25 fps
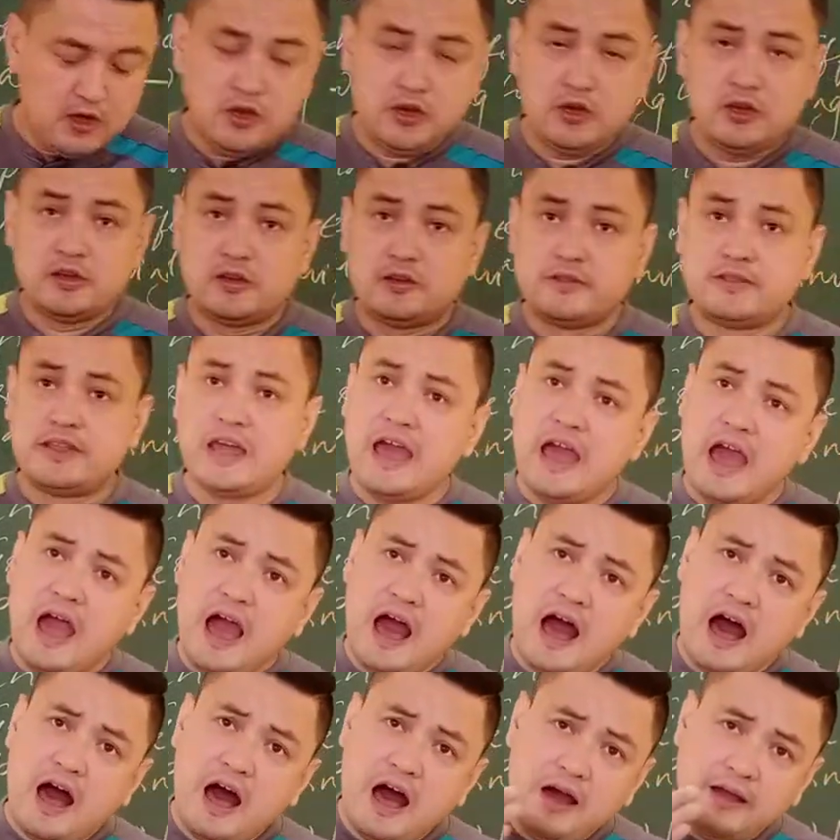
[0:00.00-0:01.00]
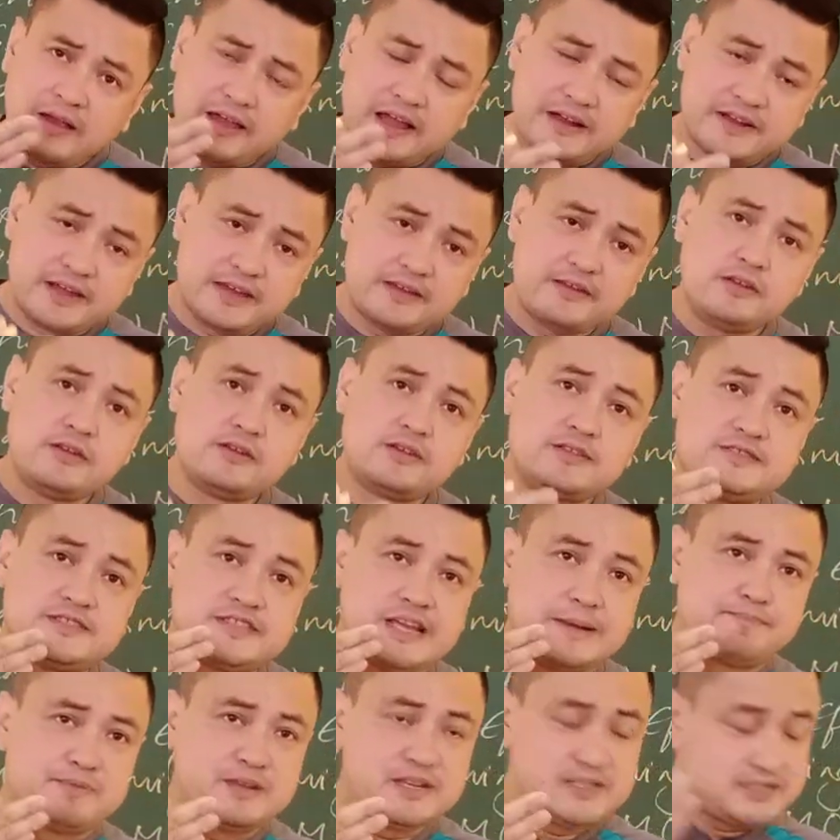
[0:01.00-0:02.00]
they are getting
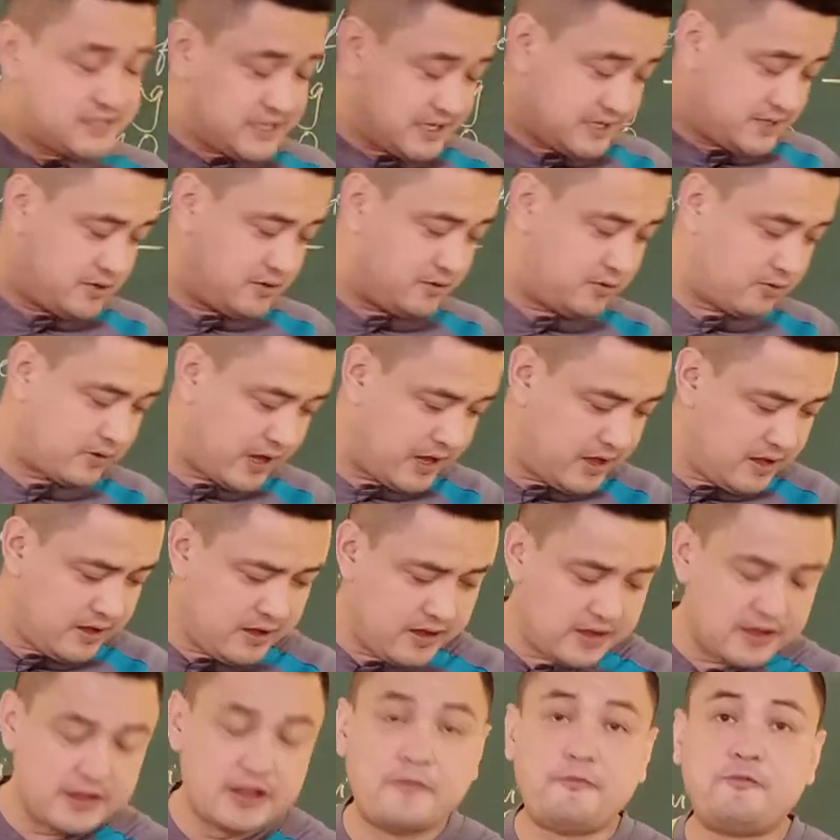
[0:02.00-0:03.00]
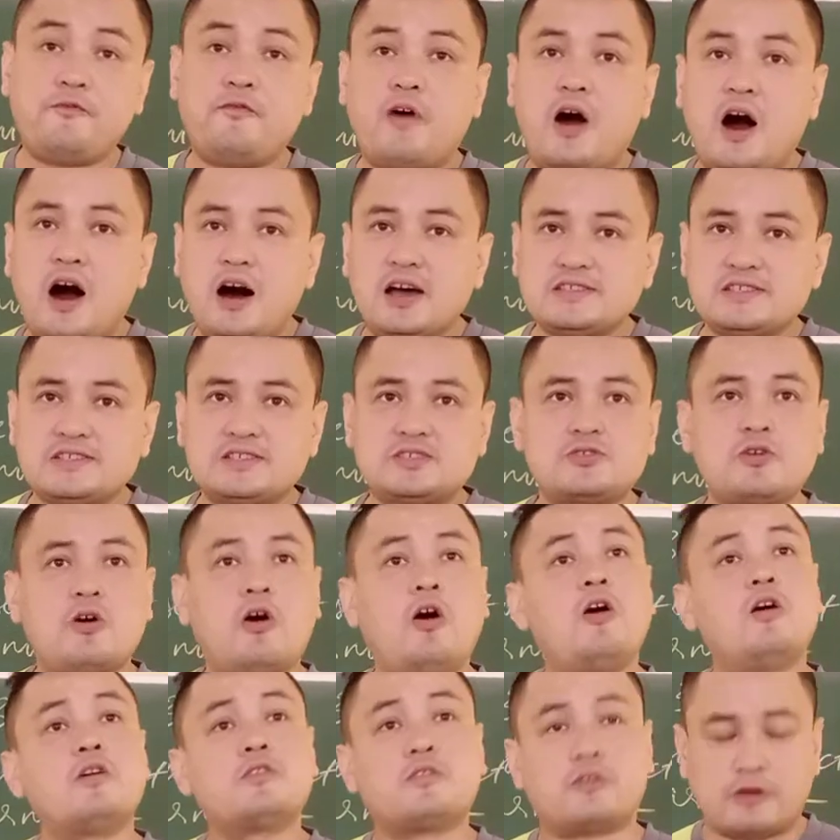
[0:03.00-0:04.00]
depleted, okay, in a fast
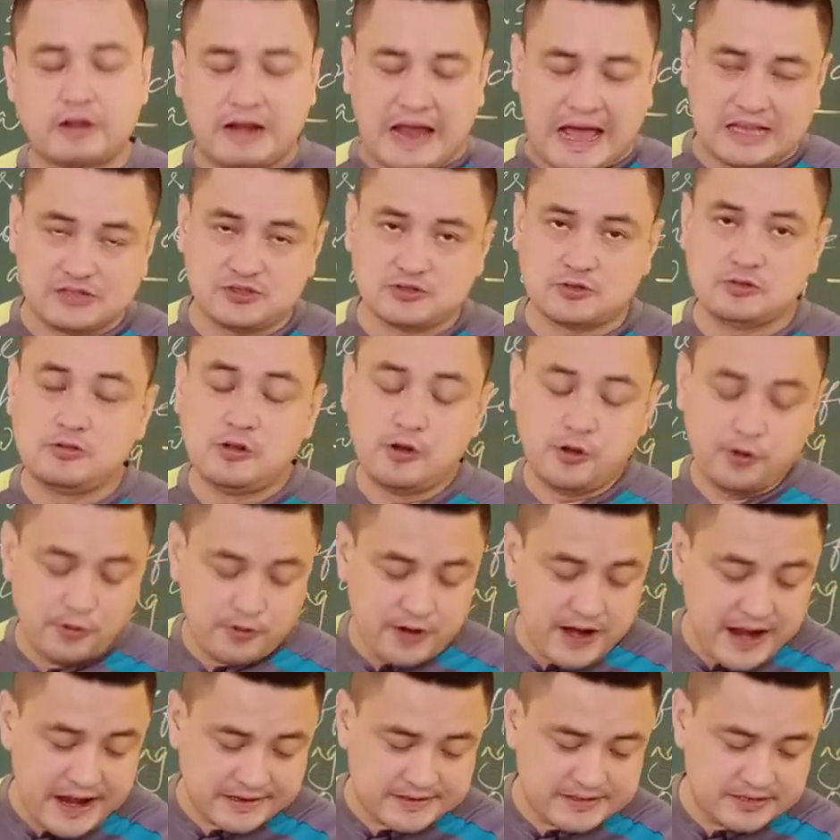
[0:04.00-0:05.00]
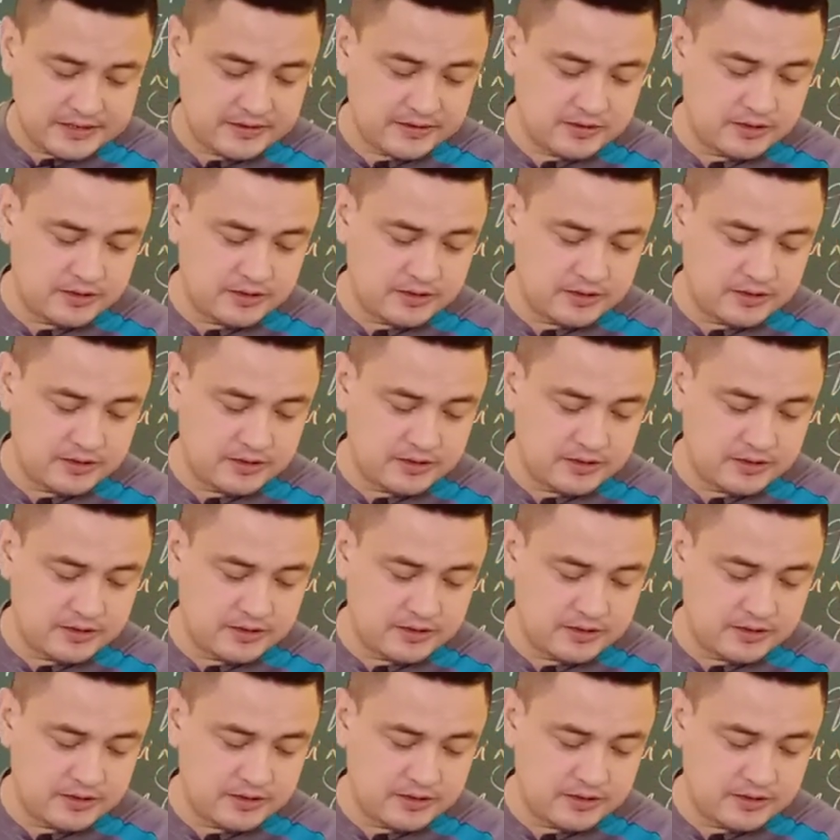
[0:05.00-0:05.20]
or gradual rate.